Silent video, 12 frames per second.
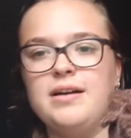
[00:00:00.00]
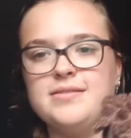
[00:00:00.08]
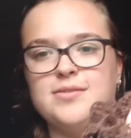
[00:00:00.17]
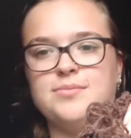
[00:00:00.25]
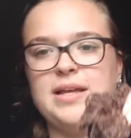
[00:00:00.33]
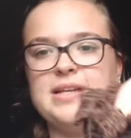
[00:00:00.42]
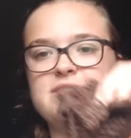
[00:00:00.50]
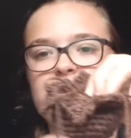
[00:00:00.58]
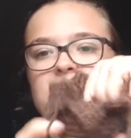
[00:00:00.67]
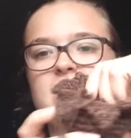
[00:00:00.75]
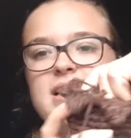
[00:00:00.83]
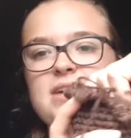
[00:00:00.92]
something is
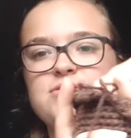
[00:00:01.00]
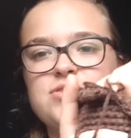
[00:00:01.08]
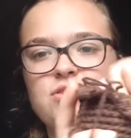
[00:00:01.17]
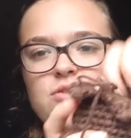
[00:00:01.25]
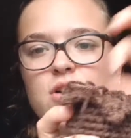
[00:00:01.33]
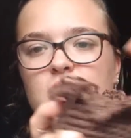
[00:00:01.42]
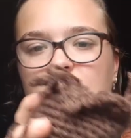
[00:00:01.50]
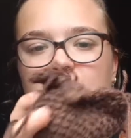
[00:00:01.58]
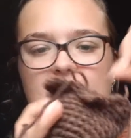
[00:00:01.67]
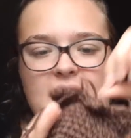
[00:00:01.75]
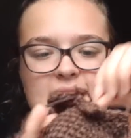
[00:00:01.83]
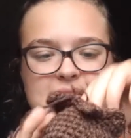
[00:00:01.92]
falling down. So
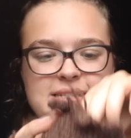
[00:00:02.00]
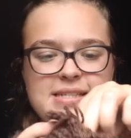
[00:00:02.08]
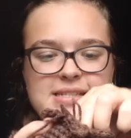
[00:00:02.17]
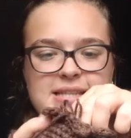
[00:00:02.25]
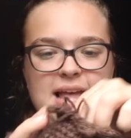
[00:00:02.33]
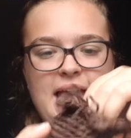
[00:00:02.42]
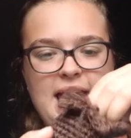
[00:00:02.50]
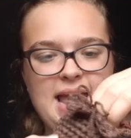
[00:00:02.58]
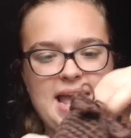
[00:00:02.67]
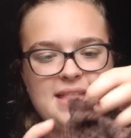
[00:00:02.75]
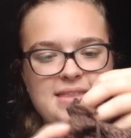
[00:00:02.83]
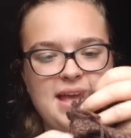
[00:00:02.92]
this is the
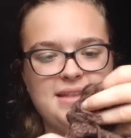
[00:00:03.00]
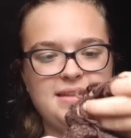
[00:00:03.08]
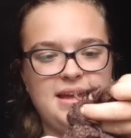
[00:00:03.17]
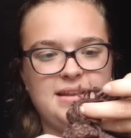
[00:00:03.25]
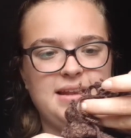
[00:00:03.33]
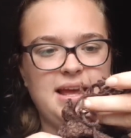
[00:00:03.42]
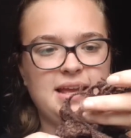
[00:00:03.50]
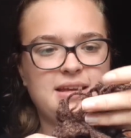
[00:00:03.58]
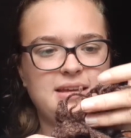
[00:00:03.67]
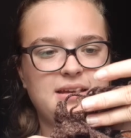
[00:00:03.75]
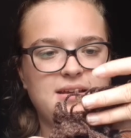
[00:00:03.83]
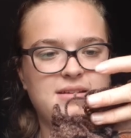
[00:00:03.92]
head, and then like
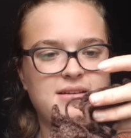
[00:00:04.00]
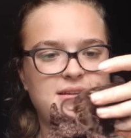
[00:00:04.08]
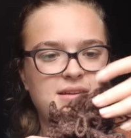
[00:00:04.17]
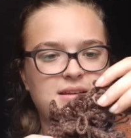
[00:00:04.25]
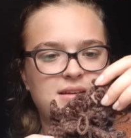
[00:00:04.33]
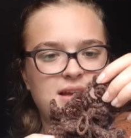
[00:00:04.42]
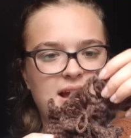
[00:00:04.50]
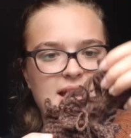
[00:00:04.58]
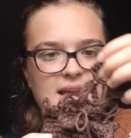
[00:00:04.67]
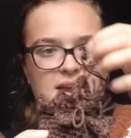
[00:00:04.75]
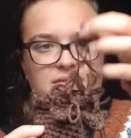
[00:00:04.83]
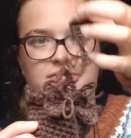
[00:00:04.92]
I
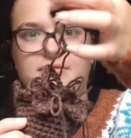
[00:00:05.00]
have